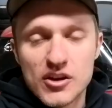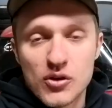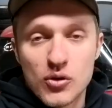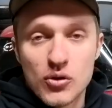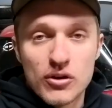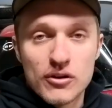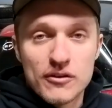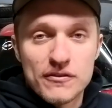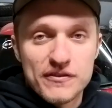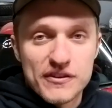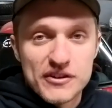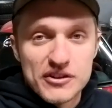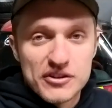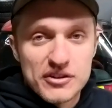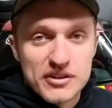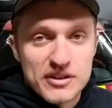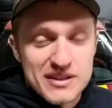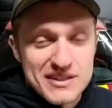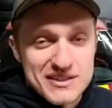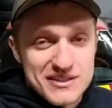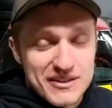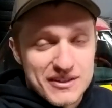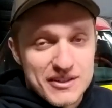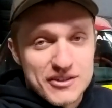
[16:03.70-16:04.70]
the oil filler
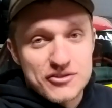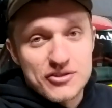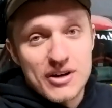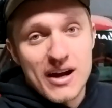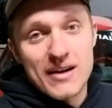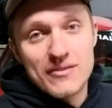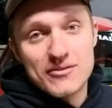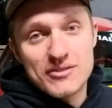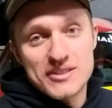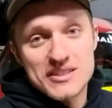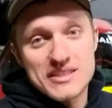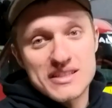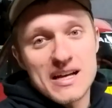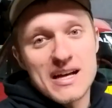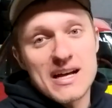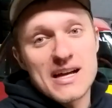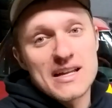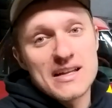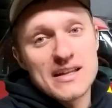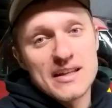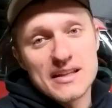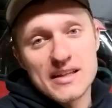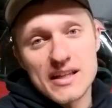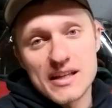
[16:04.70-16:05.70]
is on the driver's
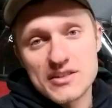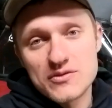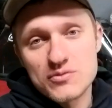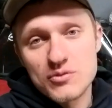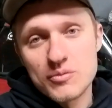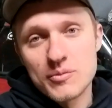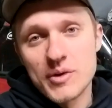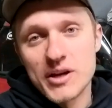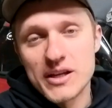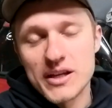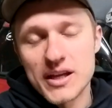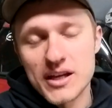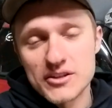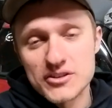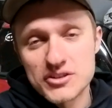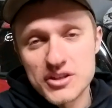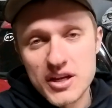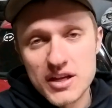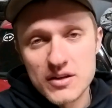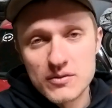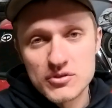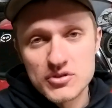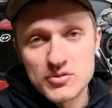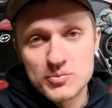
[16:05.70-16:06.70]
side, and that's where my catch
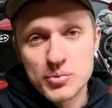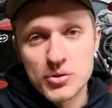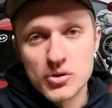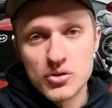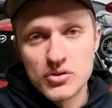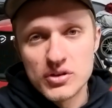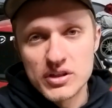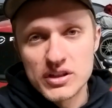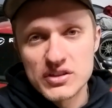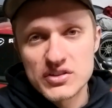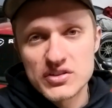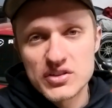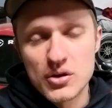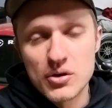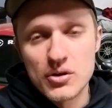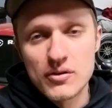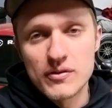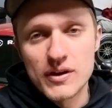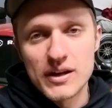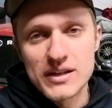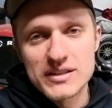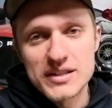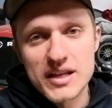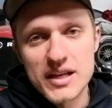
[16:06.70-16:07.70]
can was pulling. So
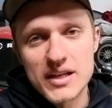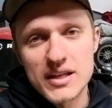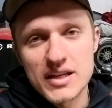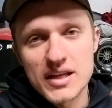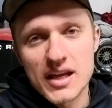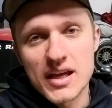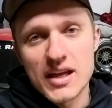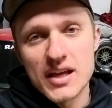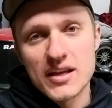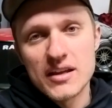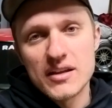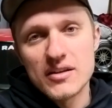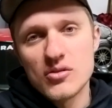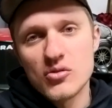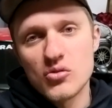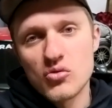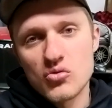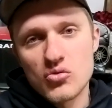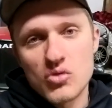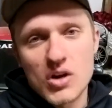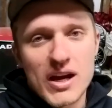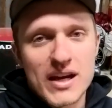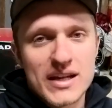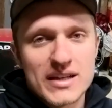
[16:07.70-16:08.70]
if I take a
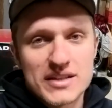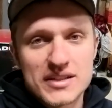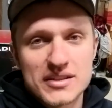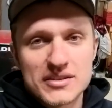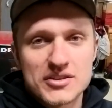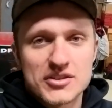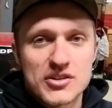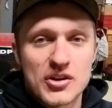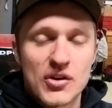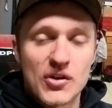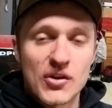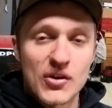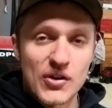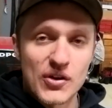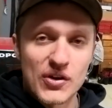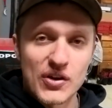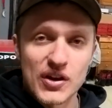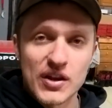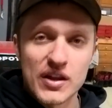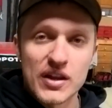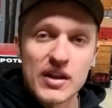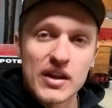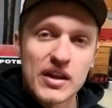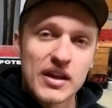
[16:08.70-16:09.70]
right
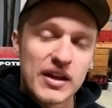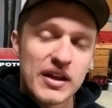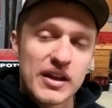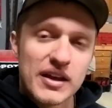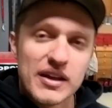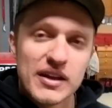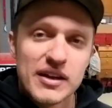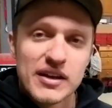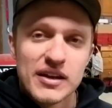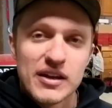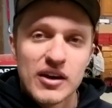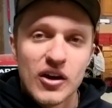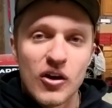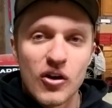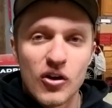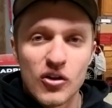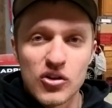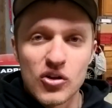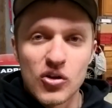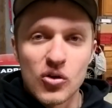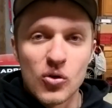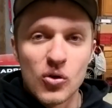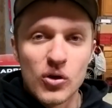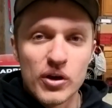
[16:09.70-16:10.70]
turn, all
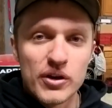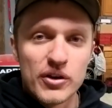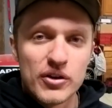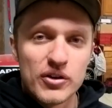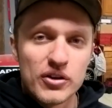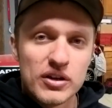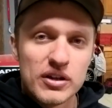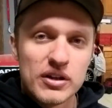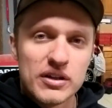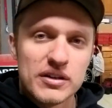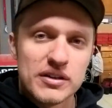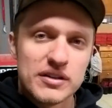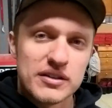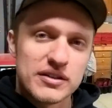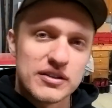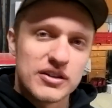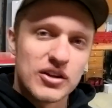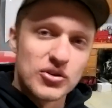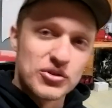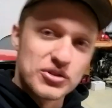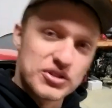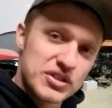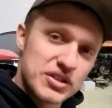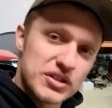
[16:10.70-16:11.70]
the oil
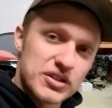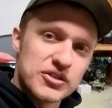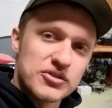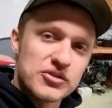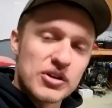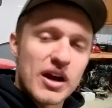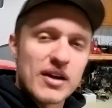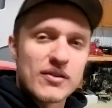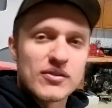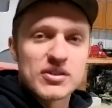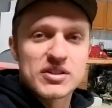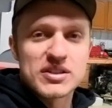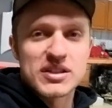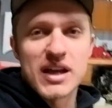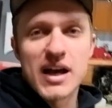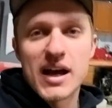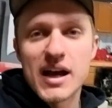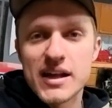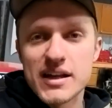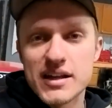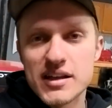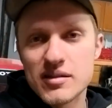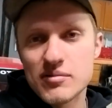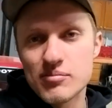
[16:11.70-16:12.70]
goes to the driver's
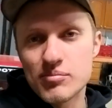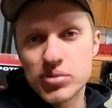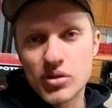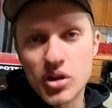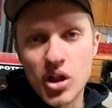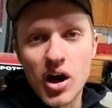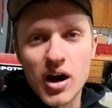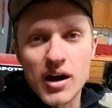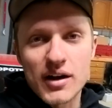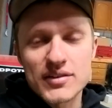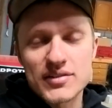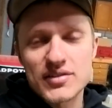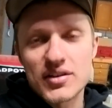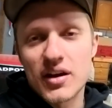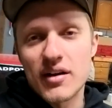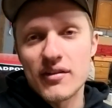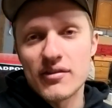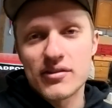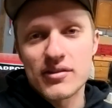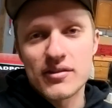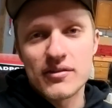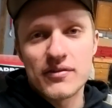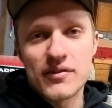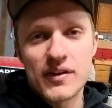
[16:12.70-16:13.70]
side. It blocks
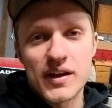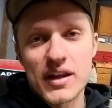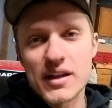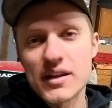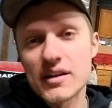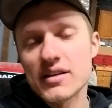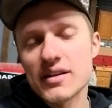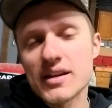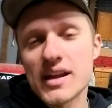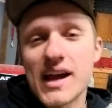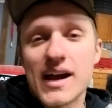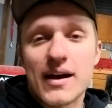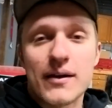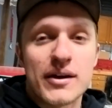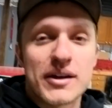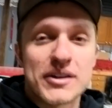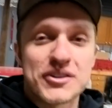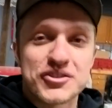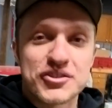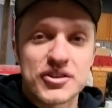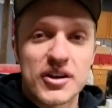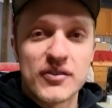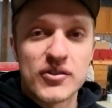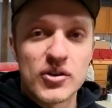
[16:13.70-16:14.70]
off the vent. Now I
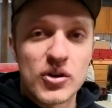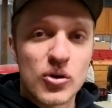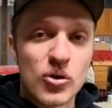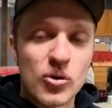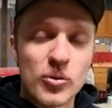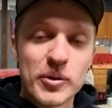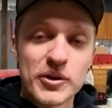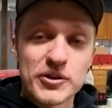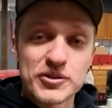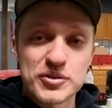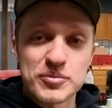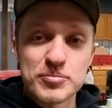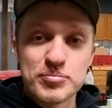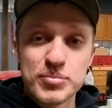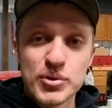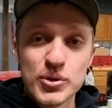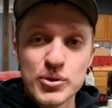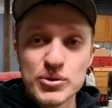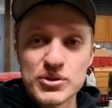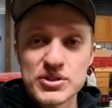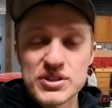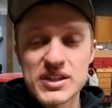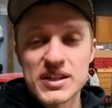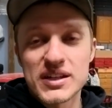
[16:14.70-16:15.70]
shove a whole bunch of
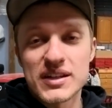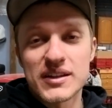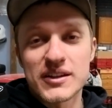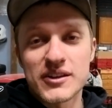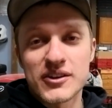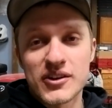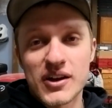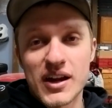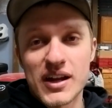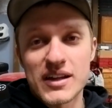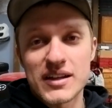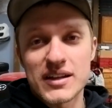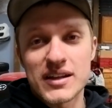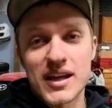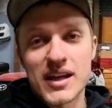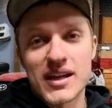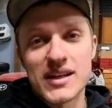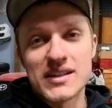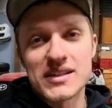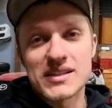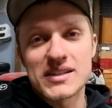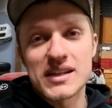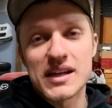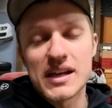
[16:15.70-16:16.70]
boost into the
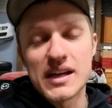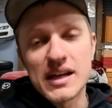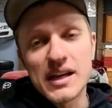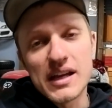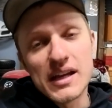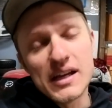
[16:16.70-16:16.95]
crankcase,